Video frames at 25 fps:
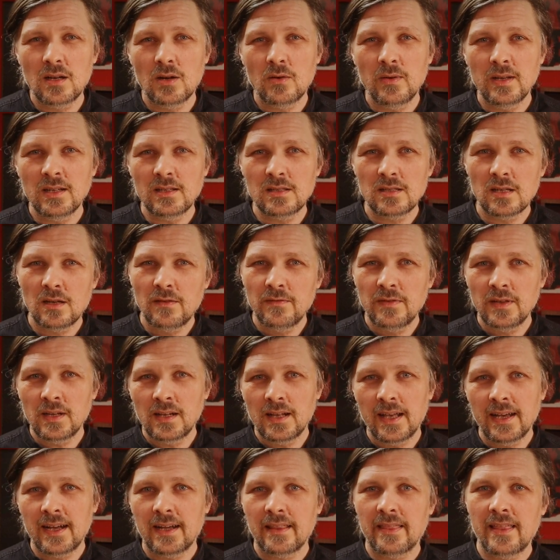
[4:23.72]
going something
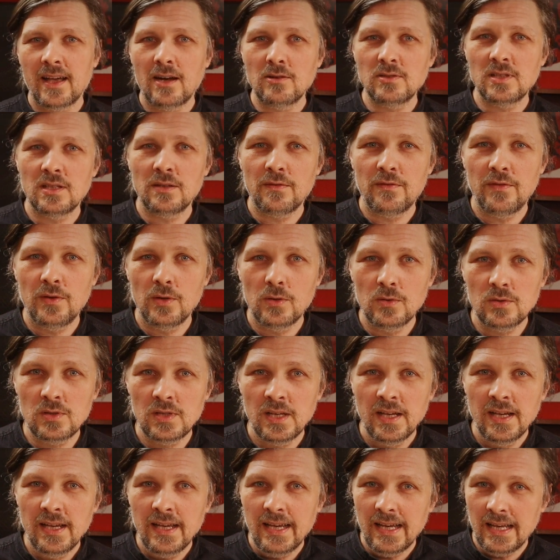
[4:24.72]
like 1,000
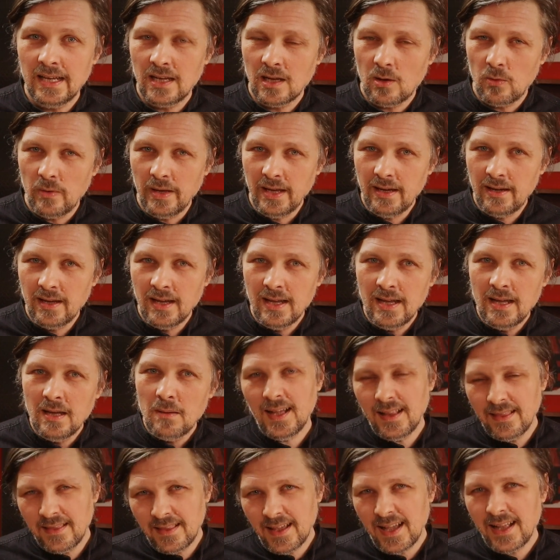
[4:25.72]
views in a week,
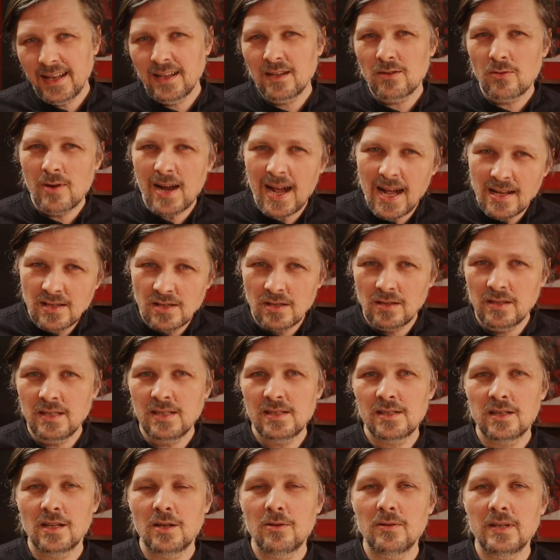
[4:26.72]
and then
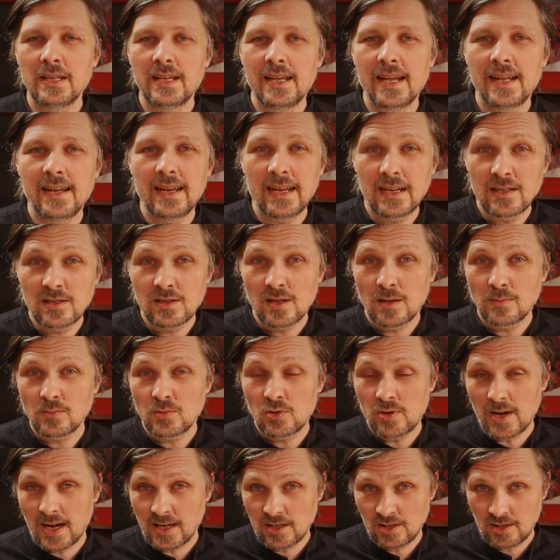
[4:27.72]
gradually, slowly getting some
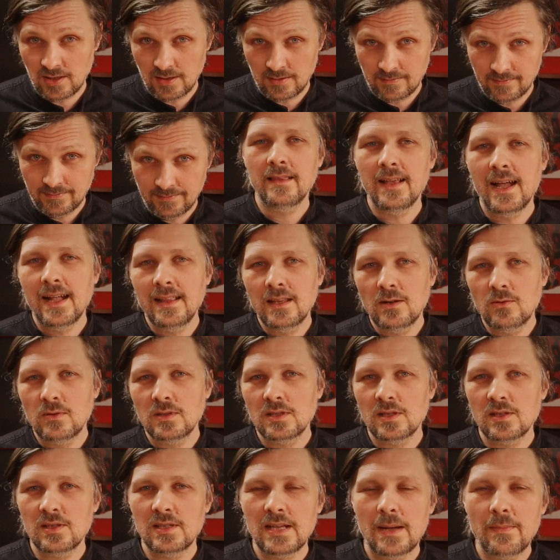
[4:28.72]
traction. Then there
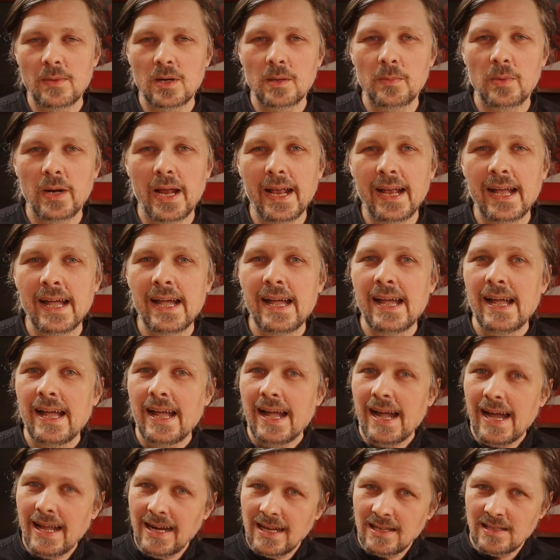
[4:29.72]
was a summer break,
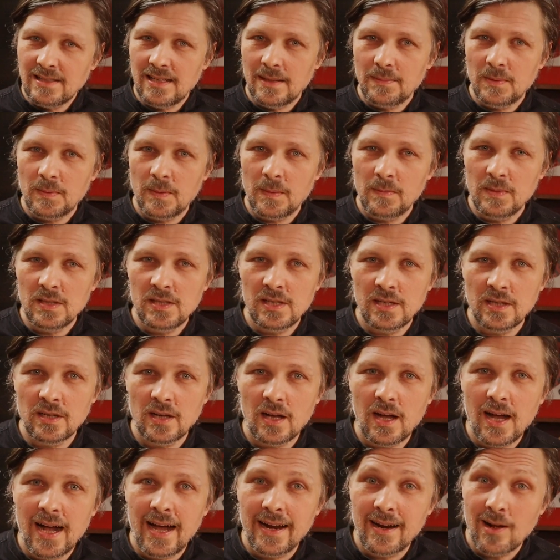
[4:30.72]
and I stopped publishing
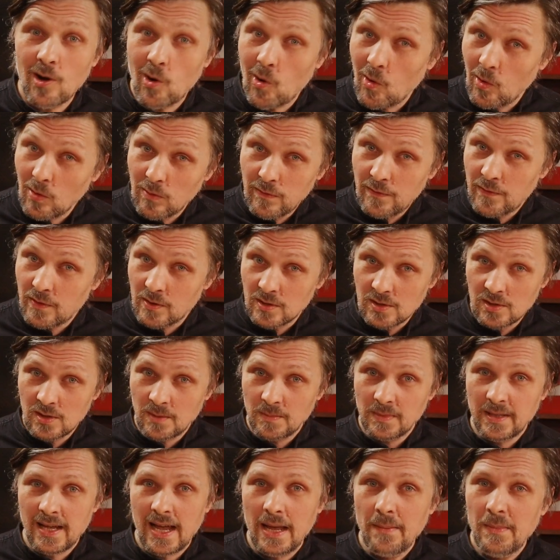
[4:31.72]
at all for
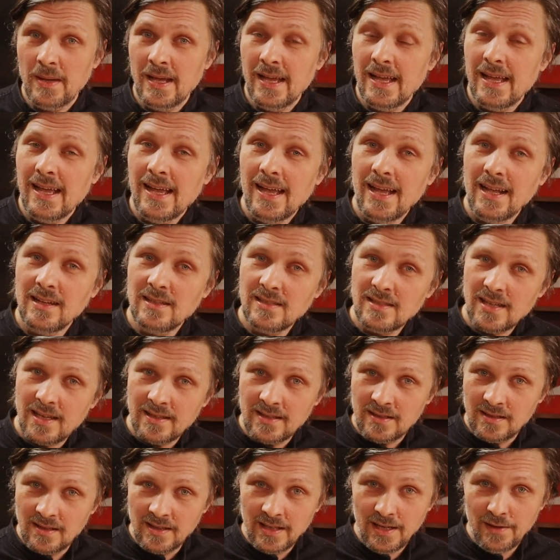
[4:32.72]
some time, and
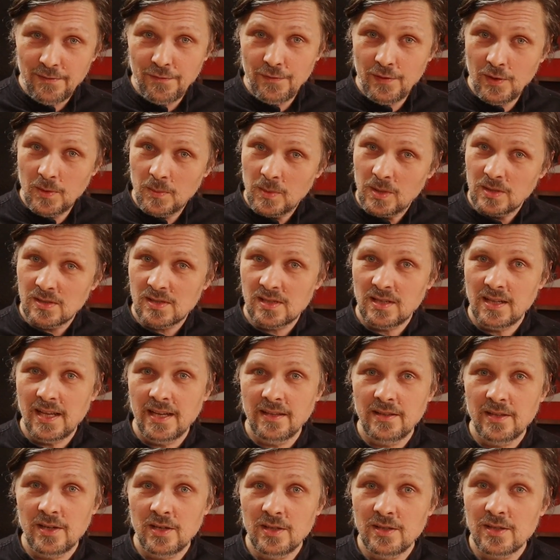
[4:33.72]
suddenly, a few months
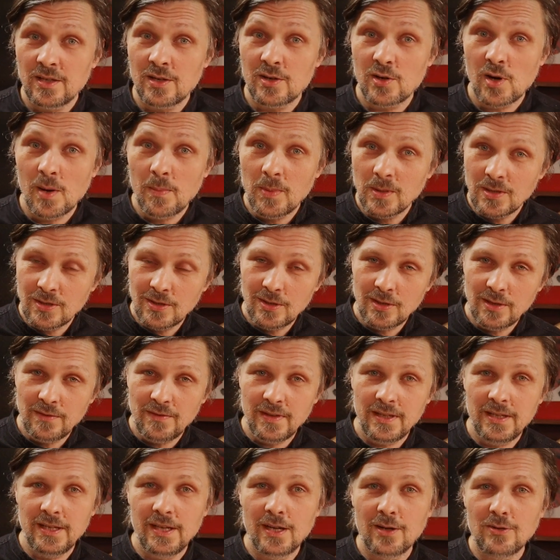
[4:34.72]
later, the robot dog
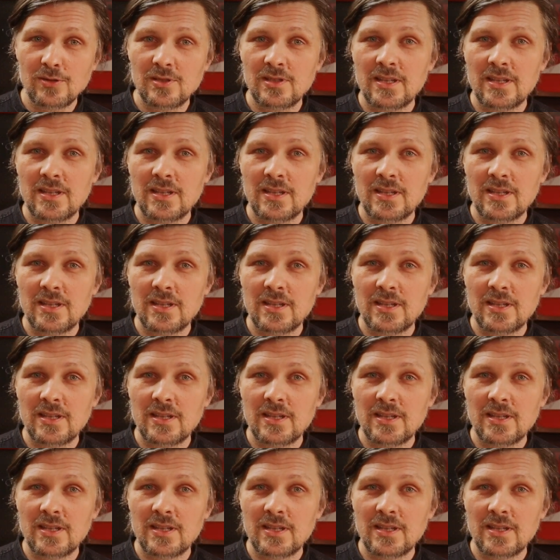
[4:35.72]
video